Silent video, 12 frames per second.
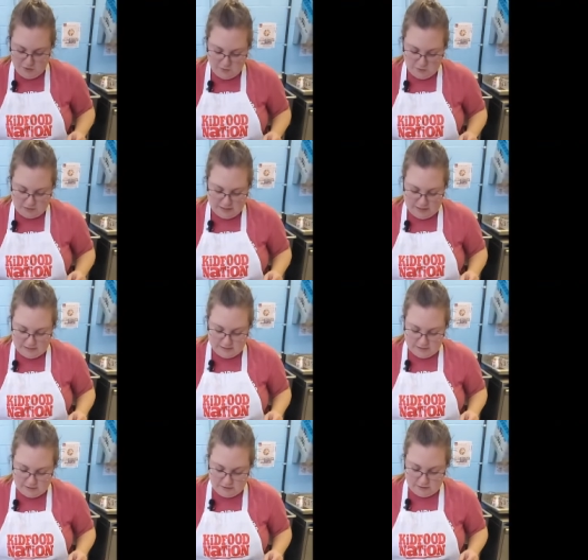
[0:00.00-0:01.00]
One last
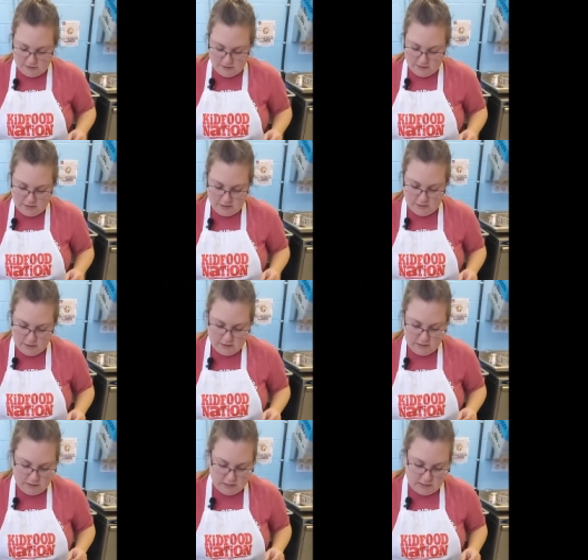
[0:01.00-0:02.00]
little
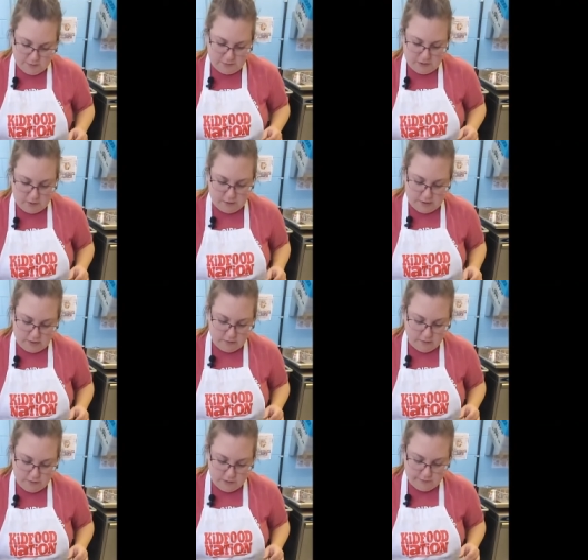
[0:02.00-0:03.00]
spin
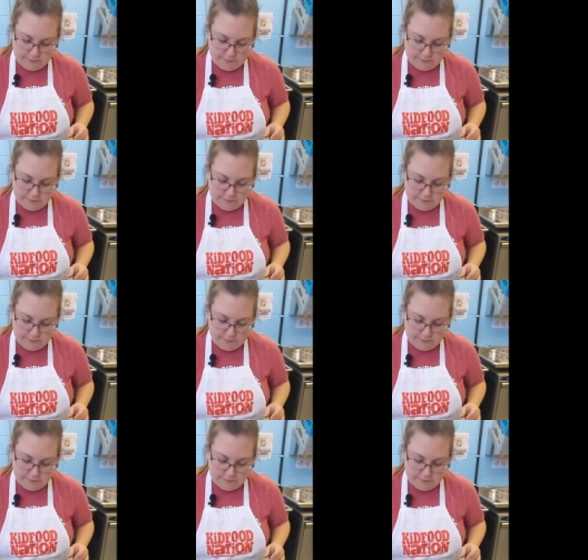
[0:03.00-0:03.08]
around.